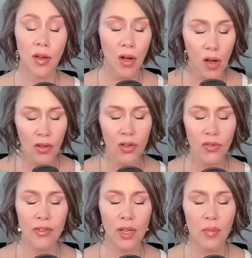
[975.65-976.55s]
all of
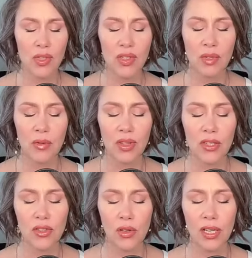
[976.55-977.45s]
life comes to me with ease,
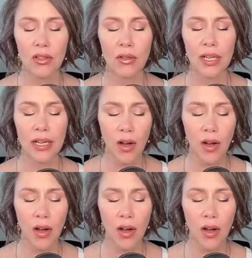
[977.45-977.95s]
joy, and glory.